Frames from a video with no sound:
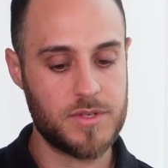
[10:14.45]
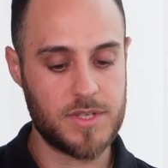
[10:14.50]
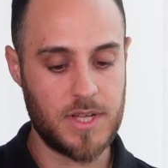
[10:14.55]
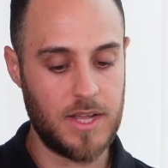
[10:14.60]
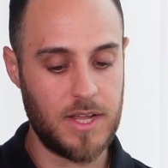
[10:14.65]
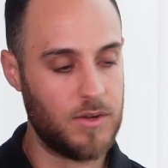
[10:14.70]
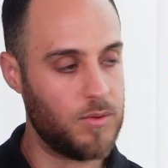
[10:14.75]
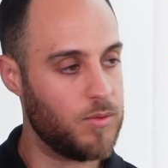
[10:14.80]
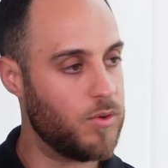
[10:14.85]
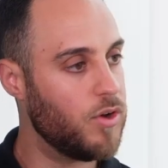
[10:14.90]

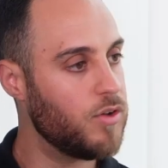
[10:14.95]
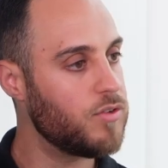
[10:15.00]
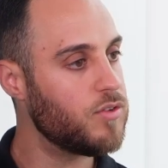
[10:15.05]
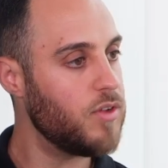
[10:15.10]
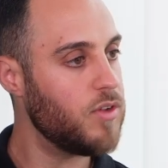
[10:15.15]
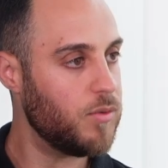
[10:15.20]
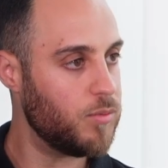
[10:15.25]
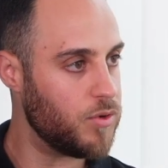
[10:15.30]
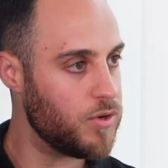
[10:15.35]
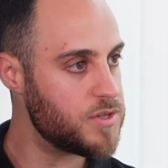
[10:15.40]
getting worse
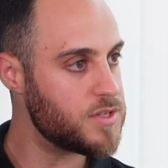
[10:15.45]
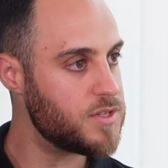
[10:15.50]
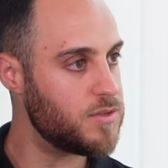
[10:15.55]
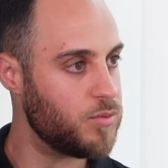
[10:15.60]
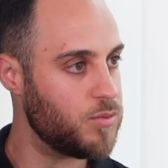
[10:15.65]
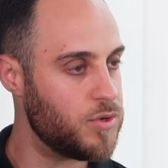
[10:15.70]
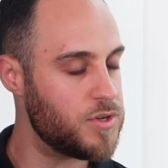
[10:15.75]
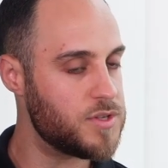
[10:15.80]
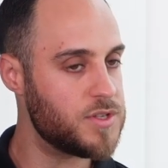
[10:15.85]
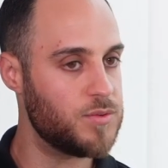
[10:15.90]
and worse
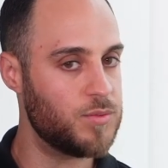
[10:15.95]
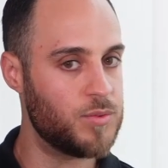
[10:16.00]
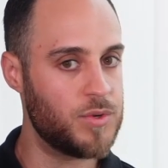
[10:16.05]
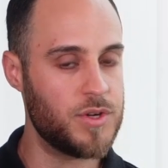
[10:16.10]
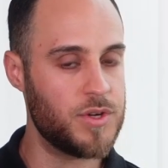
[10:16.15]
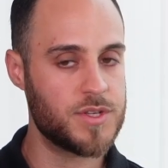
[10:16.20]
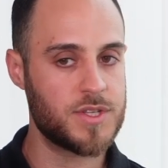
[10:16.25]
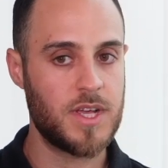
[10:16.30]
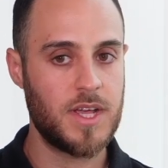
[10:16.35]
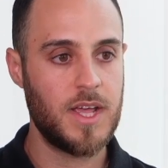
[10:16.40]
and worse and
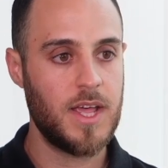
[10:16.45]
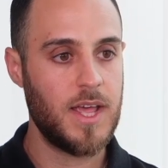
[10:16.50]
worse